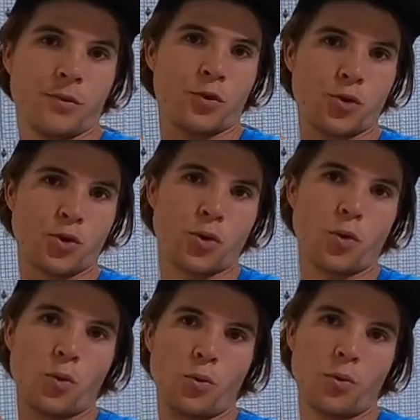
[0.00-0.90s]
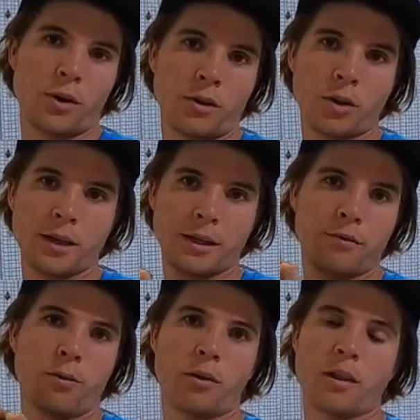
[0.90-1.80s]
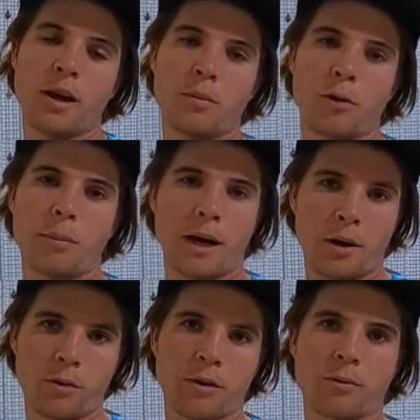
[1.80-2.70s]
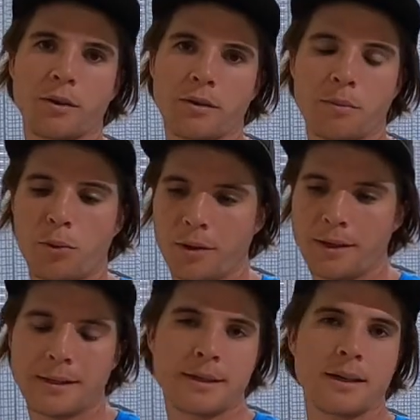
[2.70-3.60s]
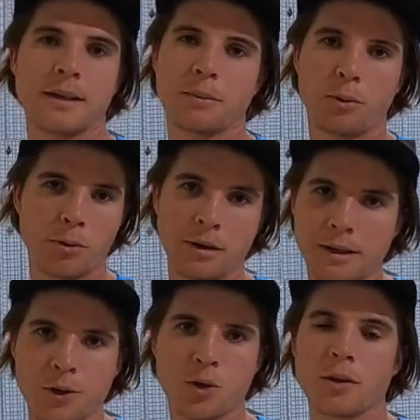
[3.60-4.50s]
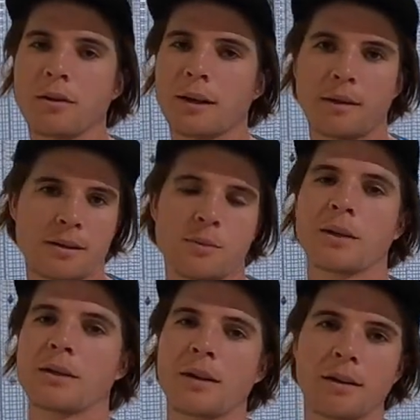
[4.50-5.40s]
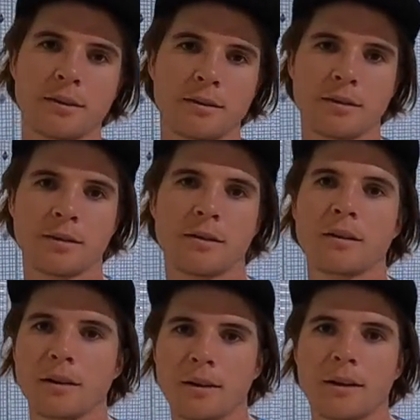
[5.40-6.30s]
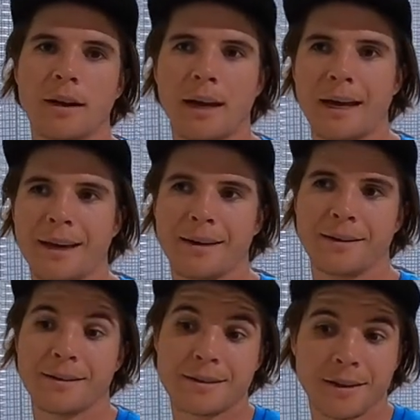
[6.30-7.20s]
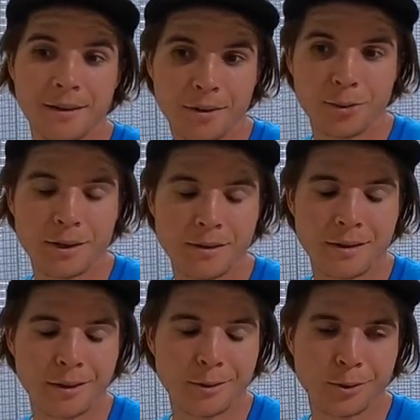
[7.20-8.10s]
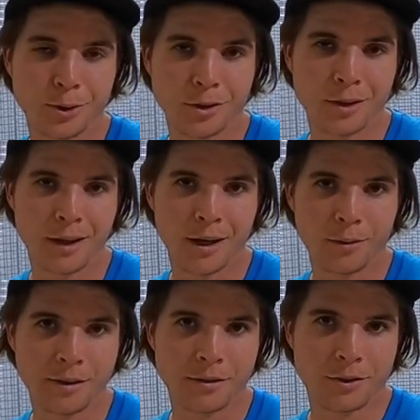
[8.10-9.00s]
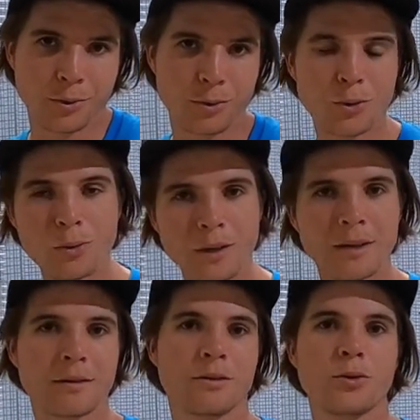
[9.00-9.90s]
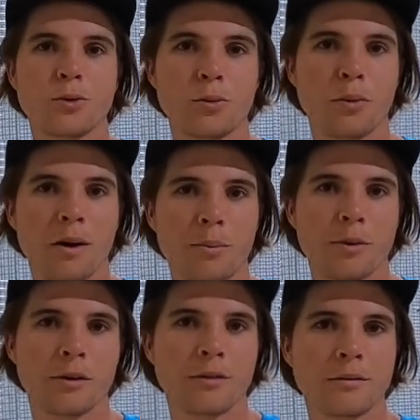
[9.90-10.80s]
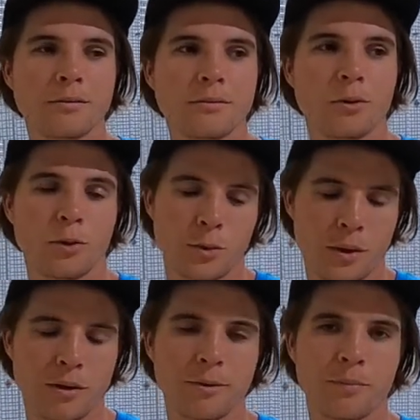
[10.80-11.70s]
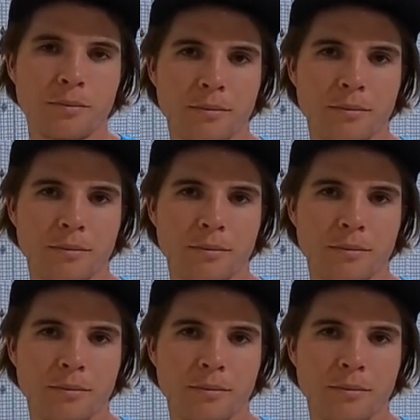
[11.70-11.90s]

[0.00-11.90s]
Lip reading: So we're looking for a lot more power with the ported intake, the ported engine, the custom exhaust, and the standalone ECU should allow us to tune it to proper horsepower.